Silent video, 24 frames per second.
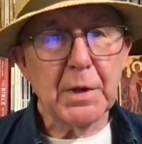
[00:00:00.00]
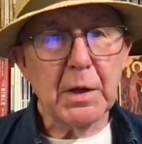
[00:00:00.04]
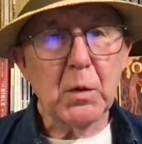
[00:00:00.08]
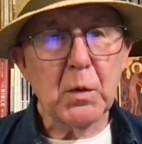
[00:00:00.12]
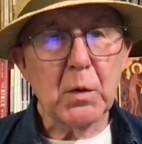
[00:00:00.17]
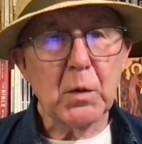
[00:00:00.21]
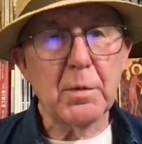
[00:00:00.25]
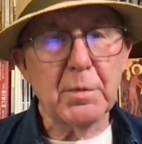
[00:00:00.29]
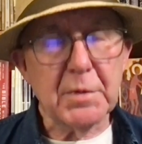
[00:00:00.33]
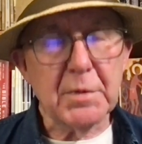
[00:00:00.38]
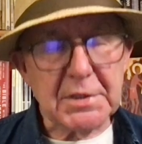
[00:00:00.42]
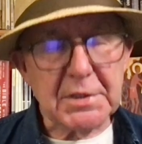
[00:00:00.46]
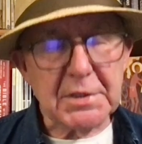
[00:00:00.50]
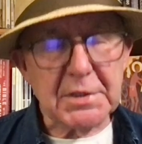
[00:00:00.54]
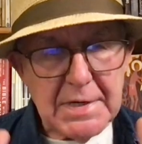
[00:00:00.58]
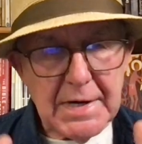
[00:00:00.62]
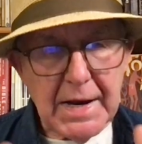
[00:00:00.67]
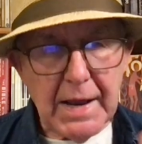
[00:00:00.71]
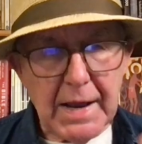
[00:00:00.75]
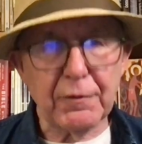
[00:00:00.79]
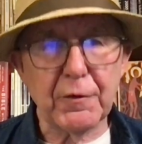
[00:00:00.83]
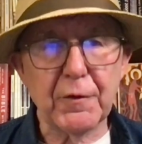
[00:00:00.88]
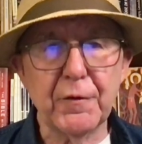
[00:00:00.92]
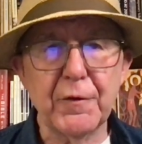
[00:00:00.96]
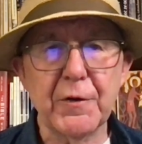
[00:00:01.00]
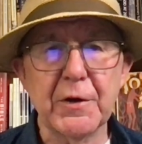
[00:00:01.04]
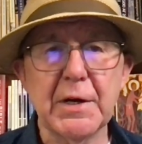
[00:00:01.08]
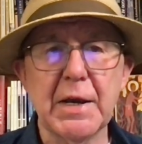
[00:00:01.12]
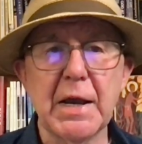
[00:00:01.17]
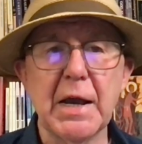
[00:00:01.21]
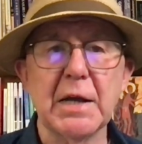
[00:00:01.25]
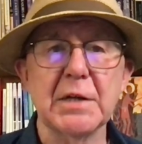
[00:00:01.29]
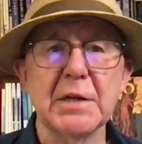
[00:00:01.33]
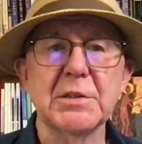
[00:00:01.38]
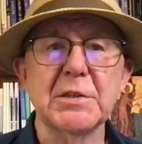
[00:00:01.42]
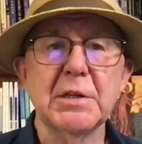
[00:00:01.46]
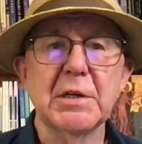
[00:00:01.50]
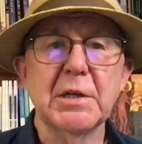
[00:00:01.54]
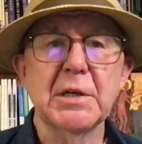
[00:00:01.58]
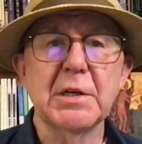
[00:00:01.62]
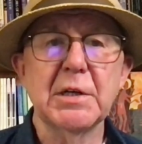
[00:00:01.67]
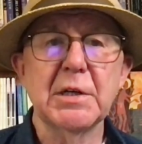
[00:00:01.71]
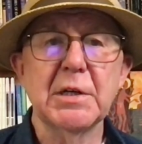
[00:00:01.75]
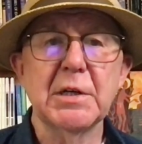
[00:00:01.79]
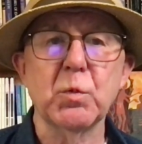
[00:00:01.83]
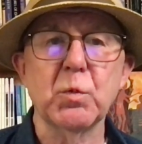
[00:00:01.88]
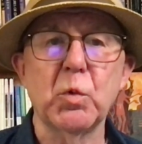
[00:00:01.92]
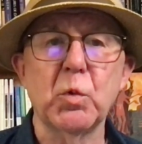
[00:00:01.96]
we must never forget,
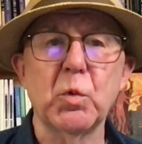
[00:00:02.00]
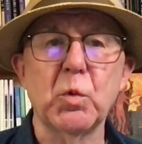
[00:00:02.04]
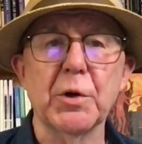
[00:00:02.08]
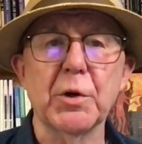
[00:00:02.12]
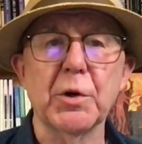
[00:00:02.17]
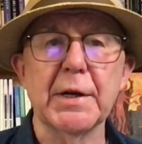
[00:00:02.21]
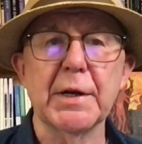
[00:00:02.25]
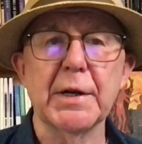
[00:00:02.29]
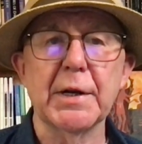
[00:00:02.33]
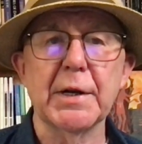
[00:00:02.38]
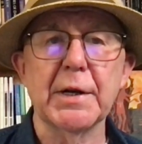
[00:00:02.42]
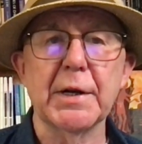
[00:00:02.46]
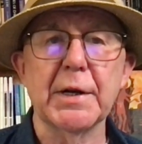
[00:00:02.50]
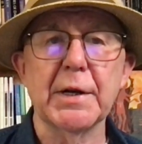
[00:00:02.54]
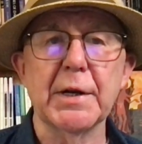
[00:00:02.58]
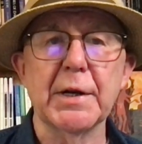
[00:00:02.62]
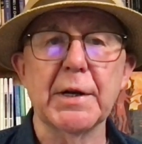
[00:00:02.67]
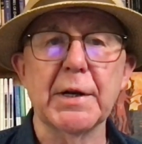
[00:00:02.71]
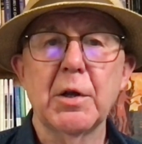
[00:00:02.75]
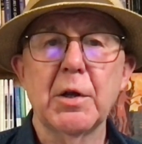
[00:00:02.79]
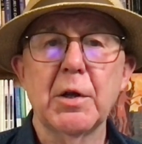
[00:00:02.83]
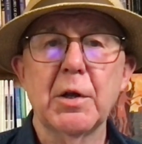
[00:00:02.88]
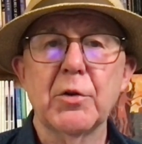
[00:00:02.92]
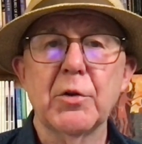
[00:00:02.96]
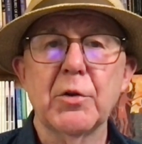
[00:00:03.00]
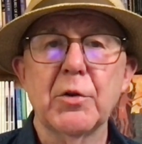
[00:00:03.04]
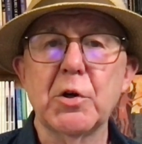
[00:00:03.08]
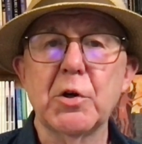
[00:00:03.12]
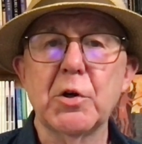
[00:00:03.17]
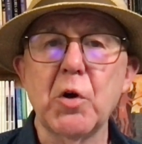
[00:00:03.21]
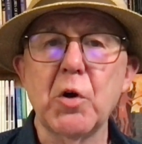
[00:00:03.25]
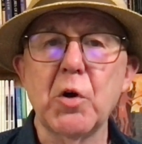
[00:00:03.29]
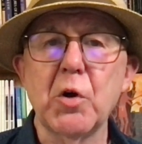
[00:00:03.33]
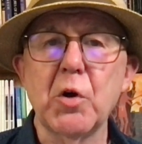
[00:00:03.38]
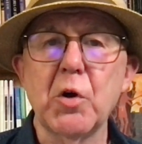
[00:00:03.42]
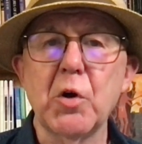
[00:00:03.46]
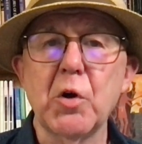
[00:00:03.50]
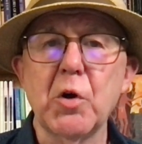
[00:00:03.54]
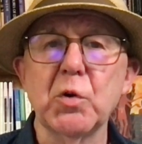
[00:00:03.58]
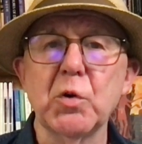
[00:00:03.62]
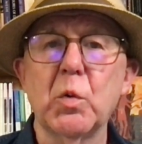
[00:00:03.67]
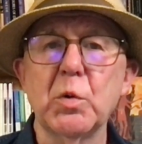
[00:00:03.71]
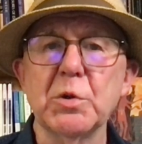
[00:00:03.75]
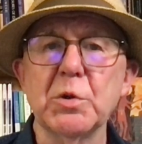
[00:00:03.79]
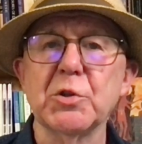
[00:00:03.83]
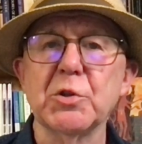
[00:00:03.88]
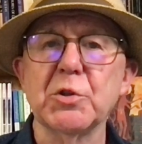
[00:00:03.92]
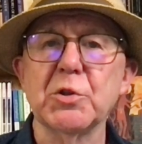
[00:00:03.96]
he's warning, that God is
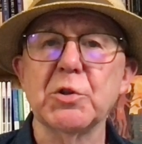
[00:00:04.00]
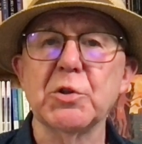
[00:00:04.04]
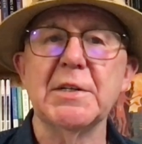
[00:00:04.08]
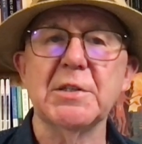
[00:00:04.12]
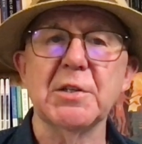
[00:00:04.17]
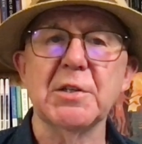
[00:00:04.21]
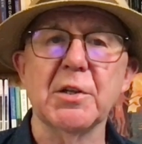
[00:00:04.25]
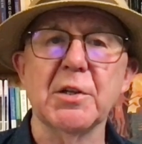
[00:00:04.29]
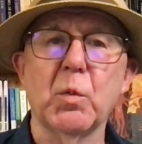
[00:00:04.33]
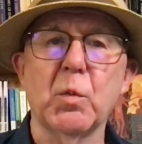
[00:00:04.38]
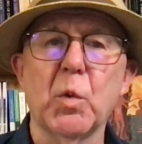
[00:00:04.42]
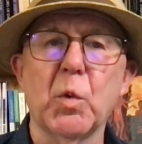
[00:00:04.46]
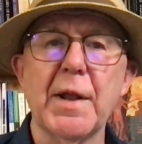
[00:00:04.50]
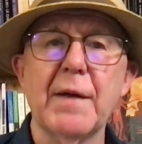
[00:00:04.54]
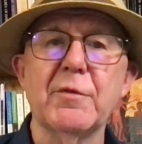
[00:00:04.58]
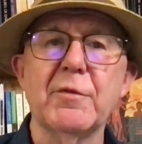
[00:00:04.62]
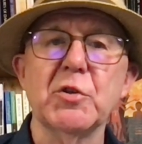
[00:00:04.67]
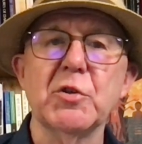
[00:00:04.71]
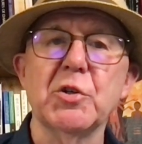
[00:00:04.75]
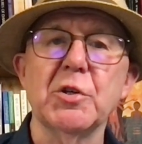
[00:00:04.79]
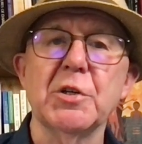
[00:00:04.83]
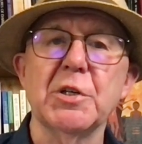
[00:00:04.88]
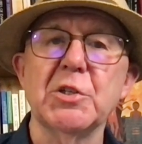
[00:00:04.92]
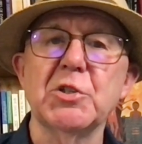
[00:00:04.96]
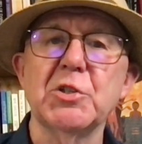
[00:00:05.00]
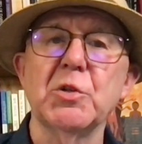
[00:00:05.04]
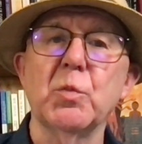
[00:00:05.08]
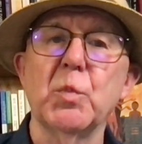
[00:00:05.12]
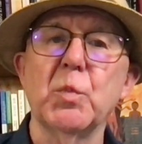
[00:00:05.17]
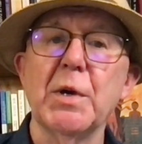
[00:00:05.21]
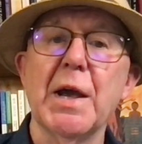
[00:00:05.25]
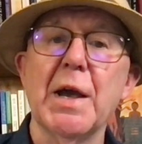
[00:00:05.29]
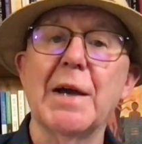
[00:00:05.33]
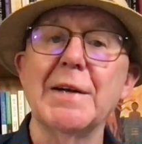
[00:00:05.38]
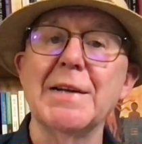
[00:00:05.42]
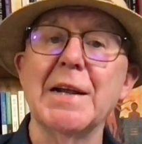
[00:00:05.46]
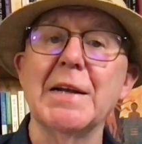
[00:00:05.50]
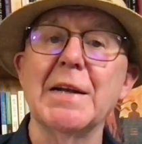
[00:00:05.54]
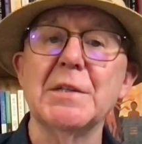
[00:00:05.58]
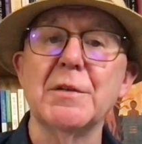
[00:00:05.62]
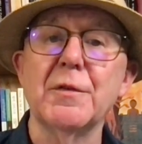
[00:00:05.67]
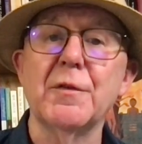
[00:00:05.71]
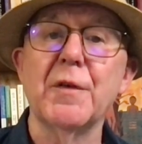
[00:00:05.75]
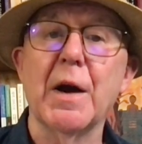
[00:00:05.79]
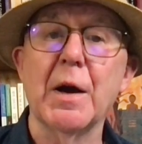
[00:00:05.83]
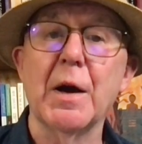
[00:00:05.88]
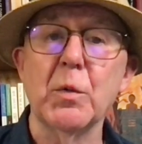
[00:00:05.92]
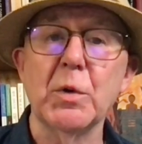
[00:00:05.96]
always greater than whatever tradition we
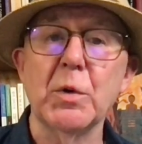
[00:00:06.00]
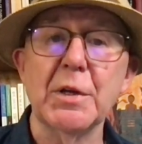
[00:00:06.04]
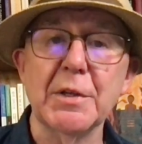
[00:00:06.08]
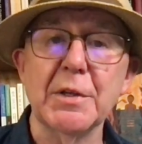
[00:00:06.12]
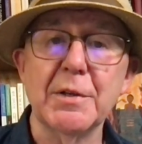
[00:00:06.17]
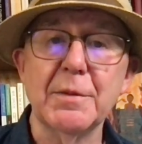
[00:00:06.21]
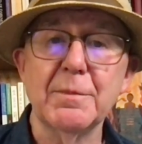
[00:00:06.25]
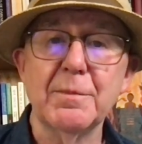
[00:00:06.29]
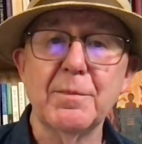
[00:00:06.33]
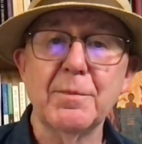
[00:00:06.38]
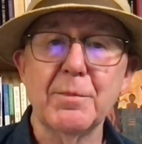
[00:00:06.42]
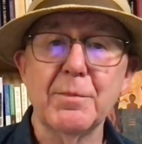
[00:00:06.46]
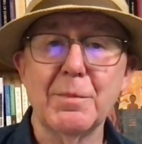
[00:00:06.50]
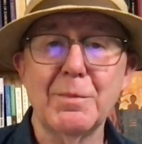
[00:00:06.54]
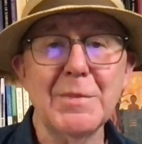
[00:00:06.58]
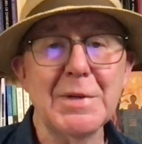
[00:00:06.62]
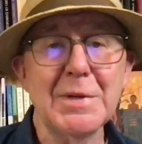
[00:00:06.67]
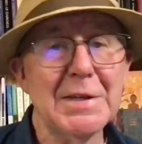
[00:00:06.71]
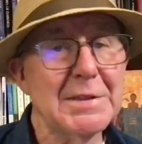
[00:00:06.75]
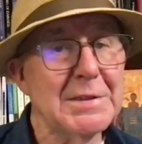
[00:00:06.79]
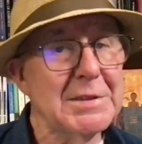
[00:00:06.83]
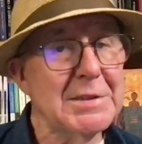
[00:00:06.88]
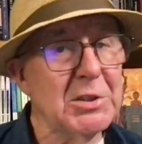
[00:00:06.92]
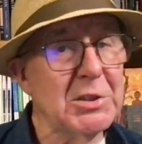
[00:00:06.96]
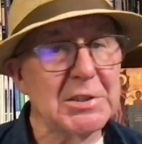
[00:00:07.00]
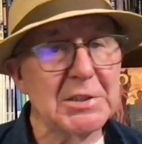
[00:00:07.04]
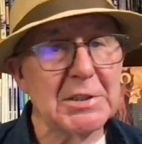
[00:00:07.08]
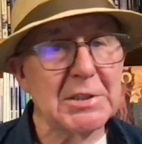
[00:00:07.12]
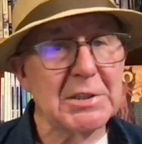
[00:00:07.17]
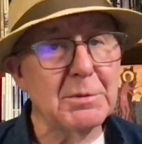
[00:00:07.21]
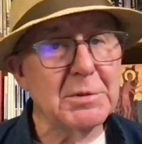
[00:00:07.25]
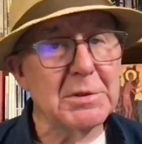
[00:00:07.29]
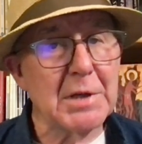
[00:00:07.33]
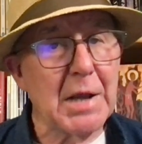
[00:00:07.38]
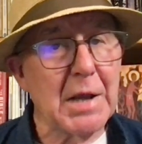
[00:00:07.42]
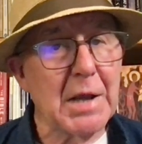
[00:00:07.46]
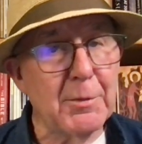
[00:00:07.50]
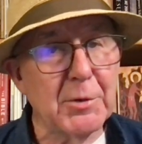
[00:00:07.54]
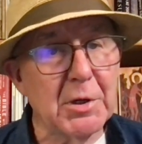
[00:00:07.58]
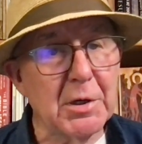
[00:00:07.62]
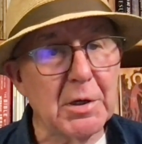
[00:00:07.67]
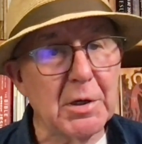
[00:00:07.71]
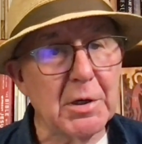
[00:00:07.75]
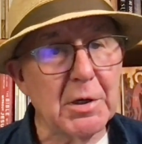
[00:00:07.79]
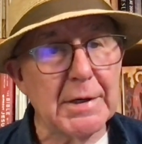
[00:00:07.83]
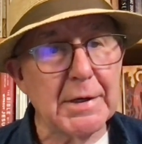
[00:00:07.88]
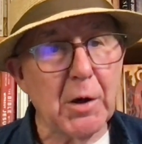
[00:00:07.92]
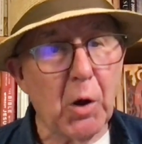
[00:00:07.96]
identify with. It just seems
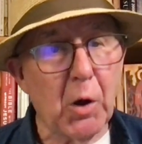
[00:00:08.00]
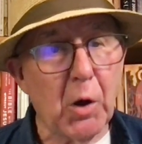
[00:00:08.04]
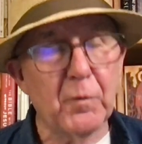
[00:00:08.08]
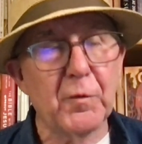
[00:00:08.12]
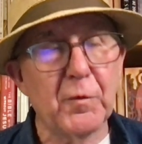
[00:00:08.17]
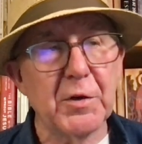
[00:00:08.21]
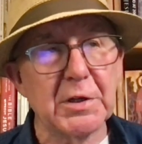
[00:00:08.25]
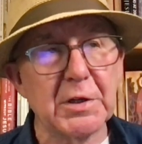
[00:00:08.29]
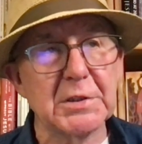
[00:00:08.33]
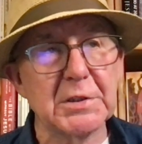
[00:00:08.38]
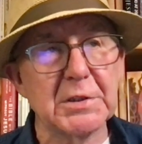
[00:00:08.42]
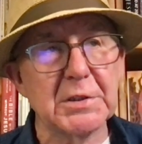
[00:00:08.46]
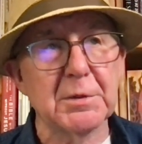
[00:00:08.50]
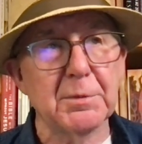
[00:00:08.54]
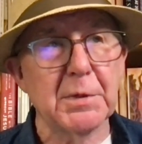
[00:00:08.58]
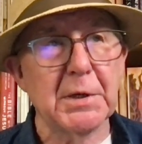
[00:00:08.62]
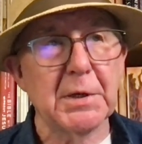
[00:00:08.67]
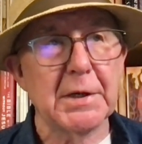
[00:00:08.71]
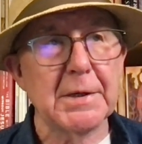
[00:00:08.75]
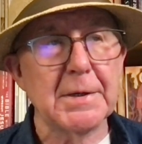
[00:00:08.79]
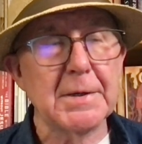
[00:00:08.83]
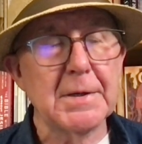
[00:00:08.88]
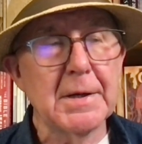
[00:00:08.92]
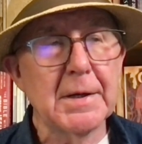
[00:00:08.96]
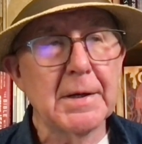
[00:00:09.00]
eminently obvious to me.